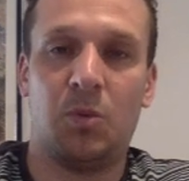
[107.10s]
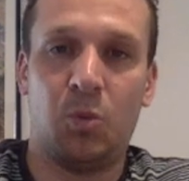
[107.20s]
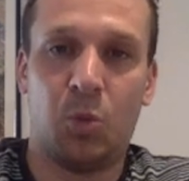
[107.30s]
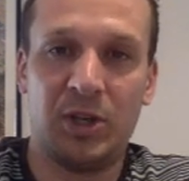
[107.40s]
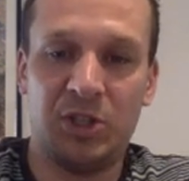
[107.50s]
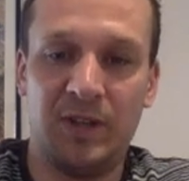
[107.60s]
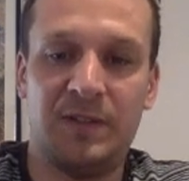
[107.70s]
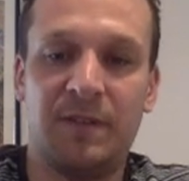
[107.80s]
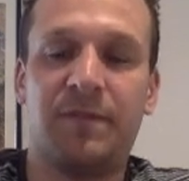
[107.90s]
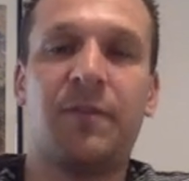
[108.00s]
Once
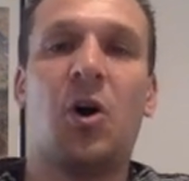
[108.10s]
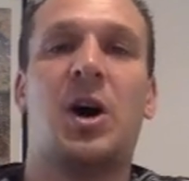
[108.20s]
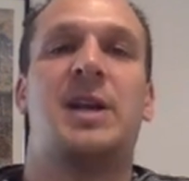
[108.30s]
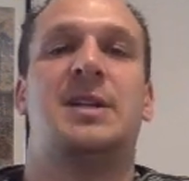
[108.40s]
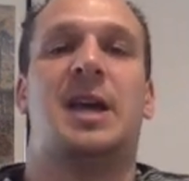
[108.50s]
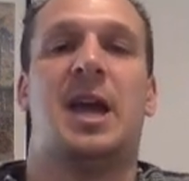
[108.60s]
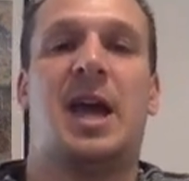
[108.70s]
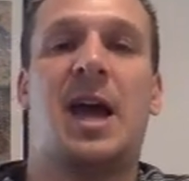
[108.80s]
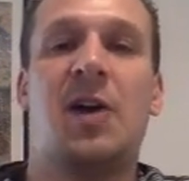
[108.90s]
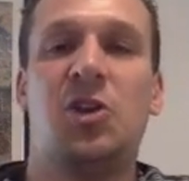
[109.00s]
you've defined
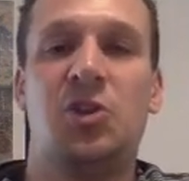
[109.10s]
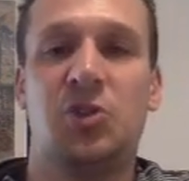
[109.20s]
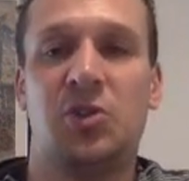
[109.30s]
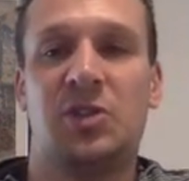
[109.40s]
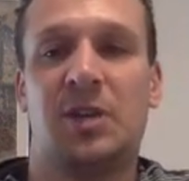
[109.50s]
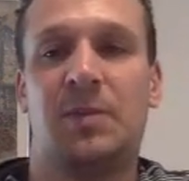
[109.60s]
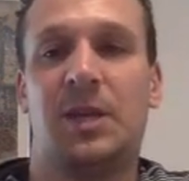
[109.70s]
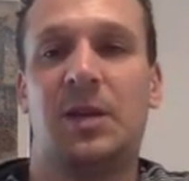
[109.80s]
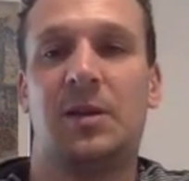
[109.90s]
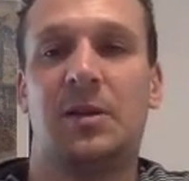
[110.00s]
how you do
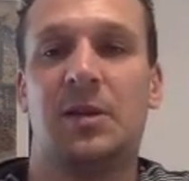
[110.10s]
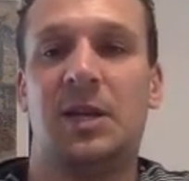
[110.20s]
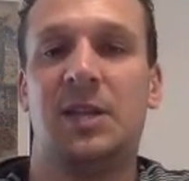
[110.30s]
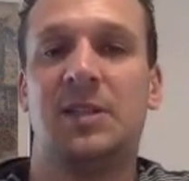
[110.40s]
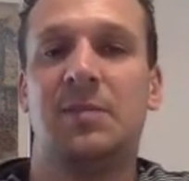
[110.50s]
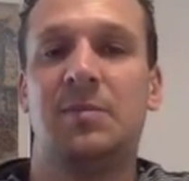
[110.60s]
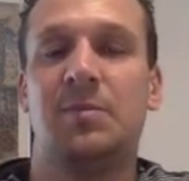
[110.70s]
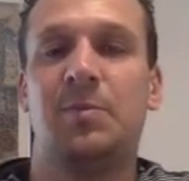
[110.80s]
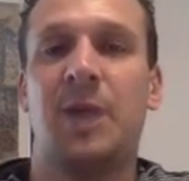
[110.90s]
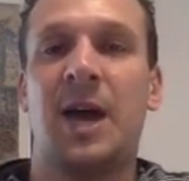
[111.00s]
something, it's
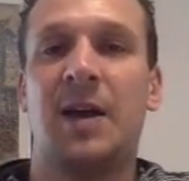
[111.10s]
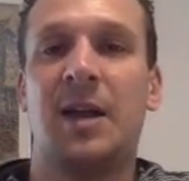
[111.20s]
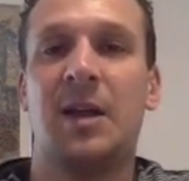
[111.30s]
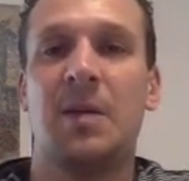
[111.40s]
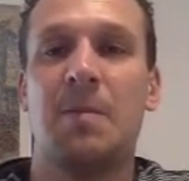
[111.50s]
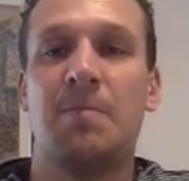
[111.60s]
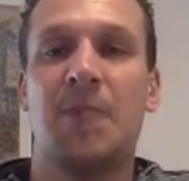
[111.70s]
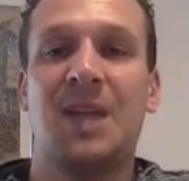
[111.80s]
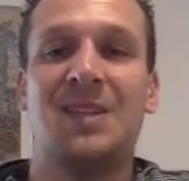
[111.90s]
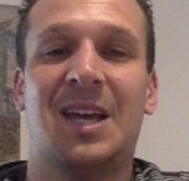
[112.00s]
about
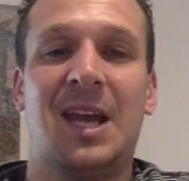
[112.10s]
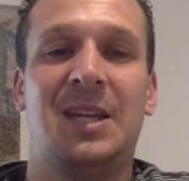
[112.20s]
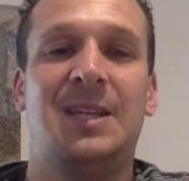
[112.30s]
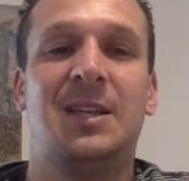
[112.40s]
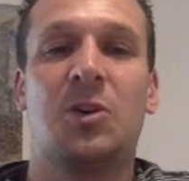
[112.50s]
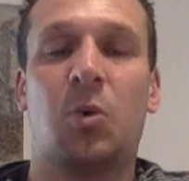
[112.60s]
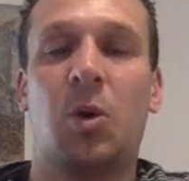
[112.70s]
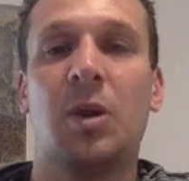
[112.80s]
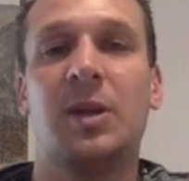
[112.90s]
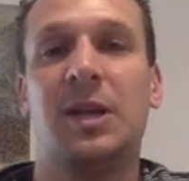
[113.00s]
maintaining the
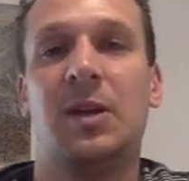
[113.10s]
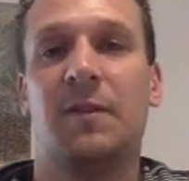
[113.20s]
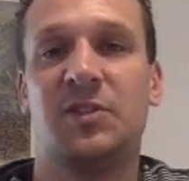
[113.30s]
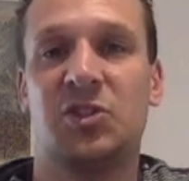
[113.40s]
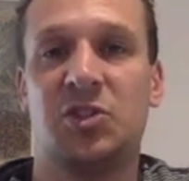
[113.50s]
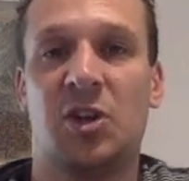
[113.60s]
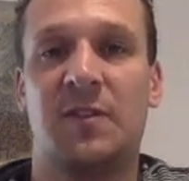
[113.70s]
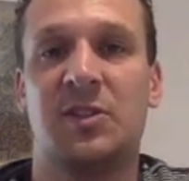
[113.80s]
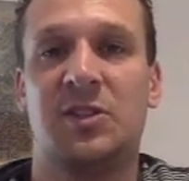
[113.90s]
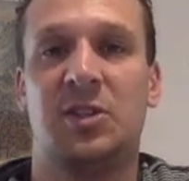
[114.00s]
quality of
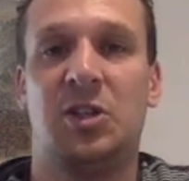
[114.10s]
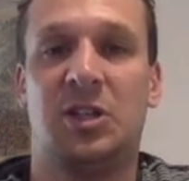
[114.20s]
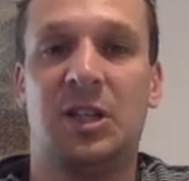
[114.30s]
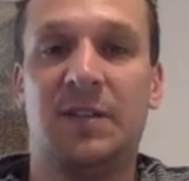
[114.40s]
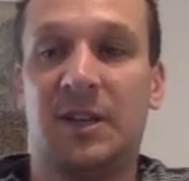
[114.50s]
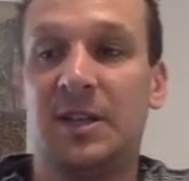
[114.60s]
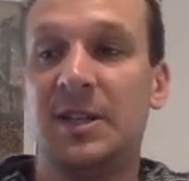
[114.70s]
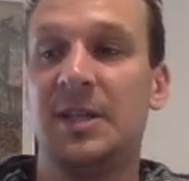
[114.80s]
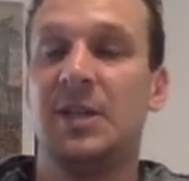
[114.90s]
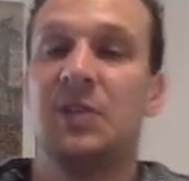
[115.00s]
service that you deliver.
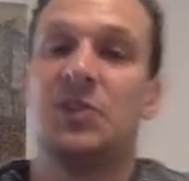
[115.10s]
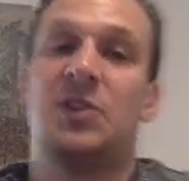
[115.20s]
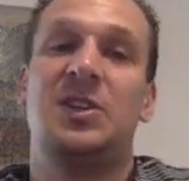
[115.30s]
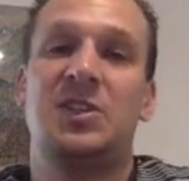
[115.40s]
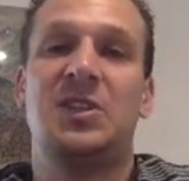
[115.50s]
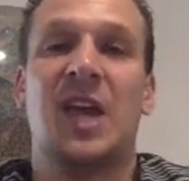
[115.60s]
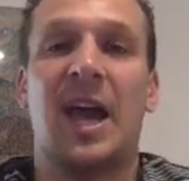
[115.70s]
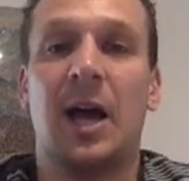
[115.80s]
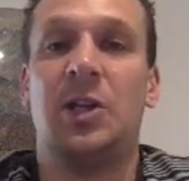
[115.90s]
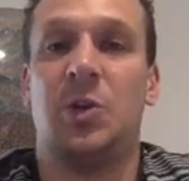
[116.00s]
So this is
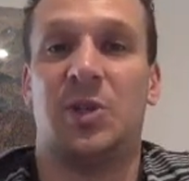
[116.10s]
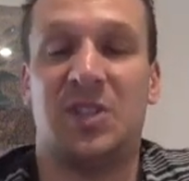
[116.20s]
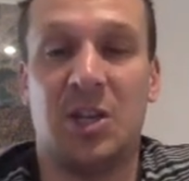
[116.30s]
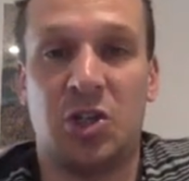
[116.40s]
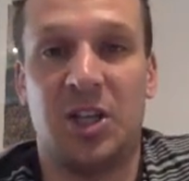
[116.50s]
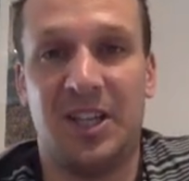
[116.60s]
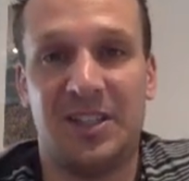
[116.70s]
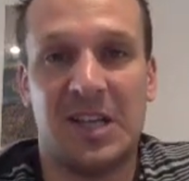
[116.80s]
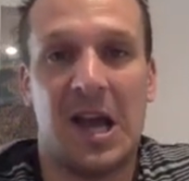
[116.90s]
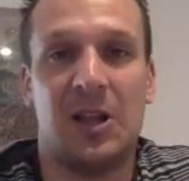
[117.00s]
how you essentially
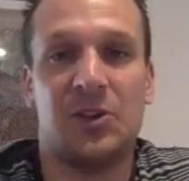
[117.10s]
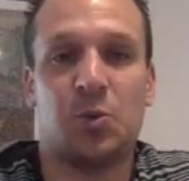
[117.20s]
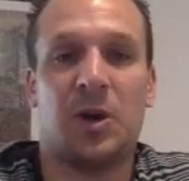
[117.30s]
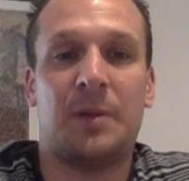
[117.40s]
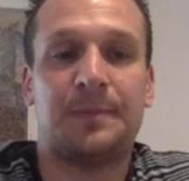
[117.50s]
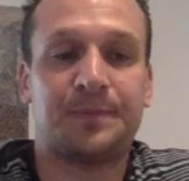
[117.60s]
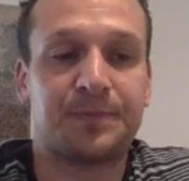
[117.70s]
scale as well.